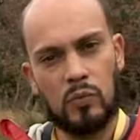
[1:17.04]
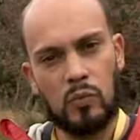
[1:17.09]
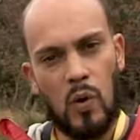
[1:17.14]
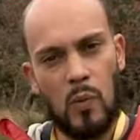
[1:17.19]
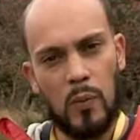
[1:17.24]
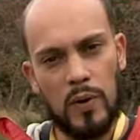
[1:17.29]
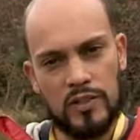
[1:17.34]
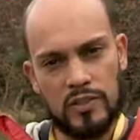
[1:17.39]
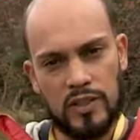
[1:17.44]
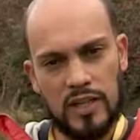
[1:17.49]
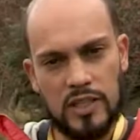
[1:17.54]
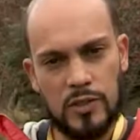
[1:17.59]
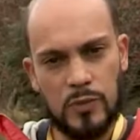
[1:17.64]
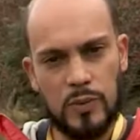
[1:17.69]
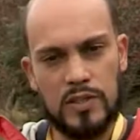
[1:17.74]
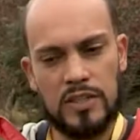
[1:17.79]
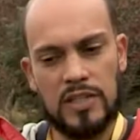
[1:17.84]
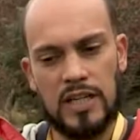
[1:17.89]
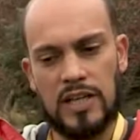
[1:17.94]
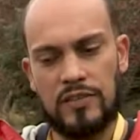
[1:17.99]
what we're trying to
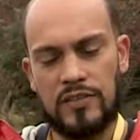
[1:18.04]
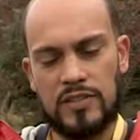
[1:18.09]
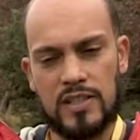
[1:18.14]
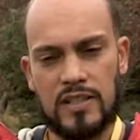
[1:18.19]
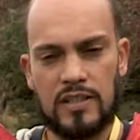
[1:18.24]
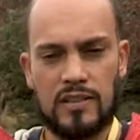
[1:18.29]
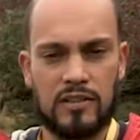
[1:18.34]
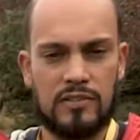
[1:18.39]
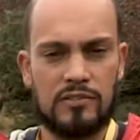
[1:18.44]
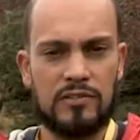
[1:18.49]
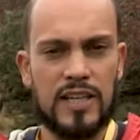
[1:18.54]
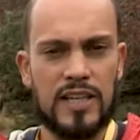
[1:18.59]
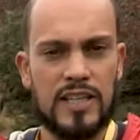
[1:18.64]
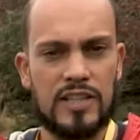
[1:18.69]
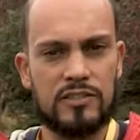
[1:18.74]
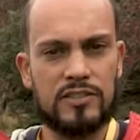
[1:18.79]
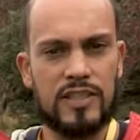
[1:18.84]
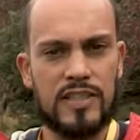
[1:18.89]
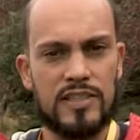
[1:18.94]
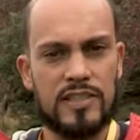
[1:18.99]
achieve is a 3
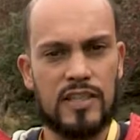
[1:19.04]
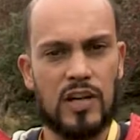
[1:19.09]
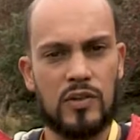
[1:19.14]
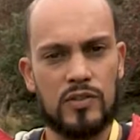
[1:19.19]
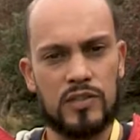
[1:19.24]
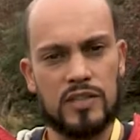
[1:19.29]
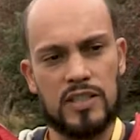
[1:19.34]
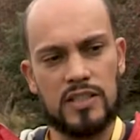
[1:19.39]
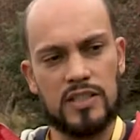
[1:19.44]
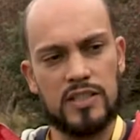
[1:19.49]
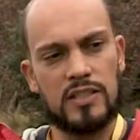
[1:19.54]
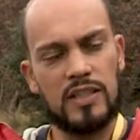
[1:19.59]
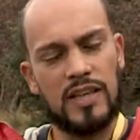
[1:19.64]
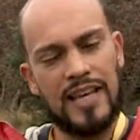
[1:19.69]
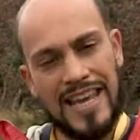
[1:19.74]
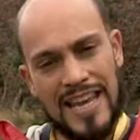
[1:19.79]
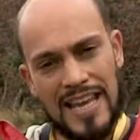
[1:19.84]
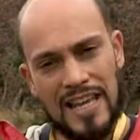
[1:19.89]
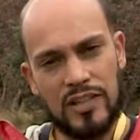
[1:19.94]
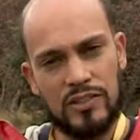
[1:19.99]
degrees Celsius
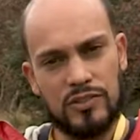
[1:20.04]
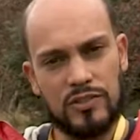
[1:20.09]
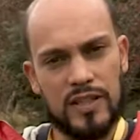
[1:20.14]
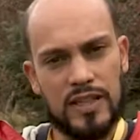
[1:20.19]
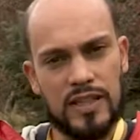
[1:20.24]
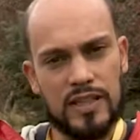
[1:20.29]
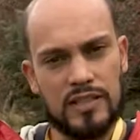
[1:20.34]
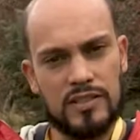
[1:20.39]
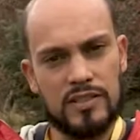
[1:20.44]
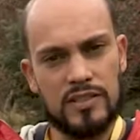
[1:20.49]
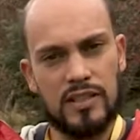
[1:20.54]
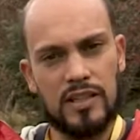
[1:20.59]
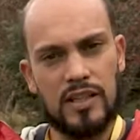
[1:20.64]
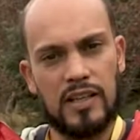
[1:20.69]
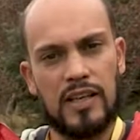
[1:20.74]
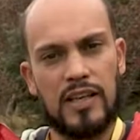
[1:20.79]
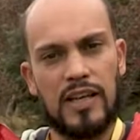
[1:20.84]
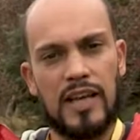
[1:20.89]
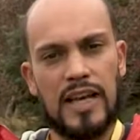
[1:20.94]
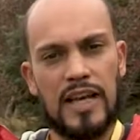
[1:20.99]
increase
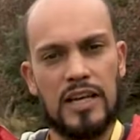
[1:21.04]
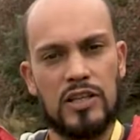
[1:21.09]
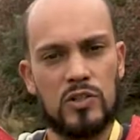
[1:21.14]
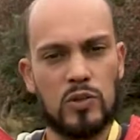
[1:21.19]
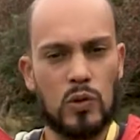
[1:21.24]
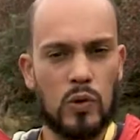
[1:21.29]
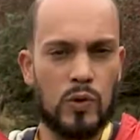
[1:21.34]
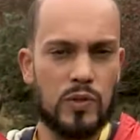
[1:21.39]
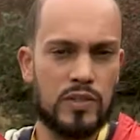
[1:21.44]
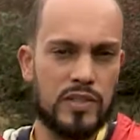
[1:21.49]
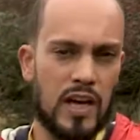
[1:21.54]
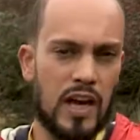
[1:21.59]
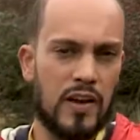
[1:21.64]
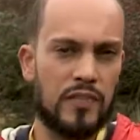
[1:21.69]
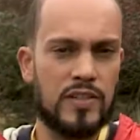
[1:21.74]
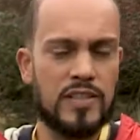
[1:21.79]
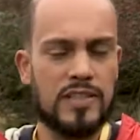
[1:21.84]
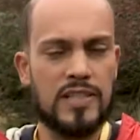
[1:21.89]
in soil surface